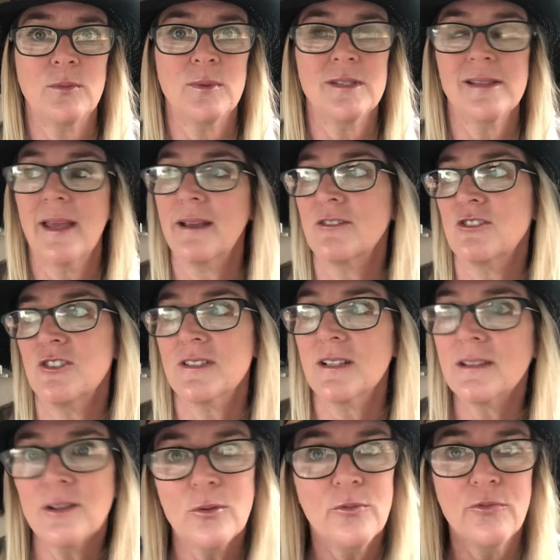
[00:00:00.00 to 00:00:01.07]
It wasn't like just a
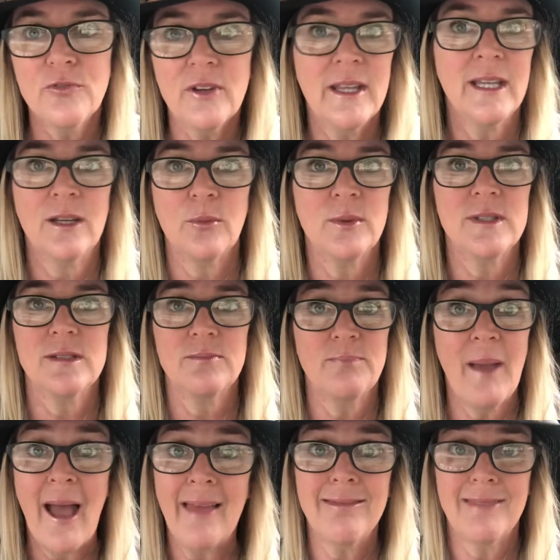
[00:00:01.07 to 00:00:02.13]
little fling. It was
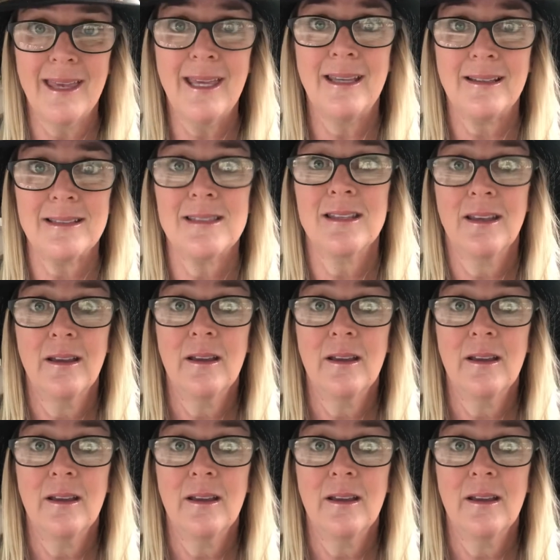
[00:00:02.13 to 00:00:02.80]
bad things.